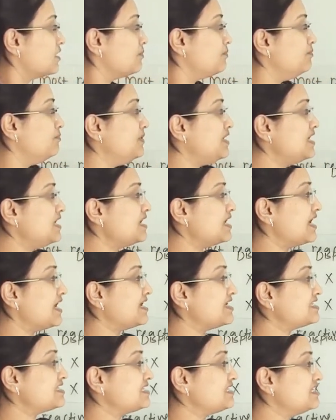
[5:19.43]
B
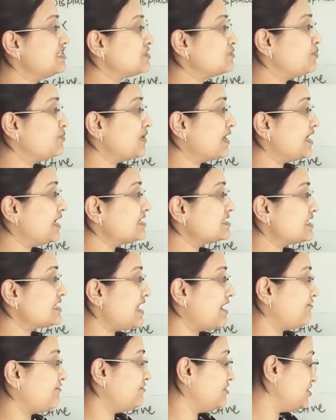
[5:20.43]
has displaced
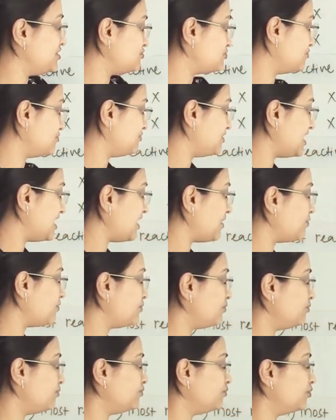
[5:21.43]
Fe. So we
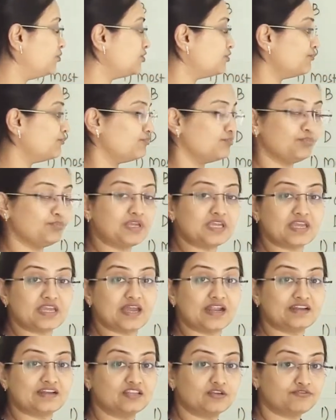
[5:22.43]
have put B
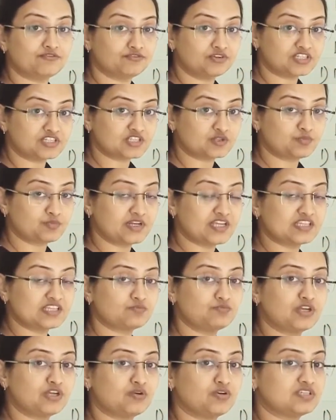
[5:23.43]
at the first place
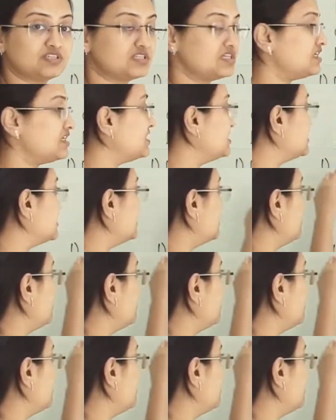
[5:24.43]
because it is the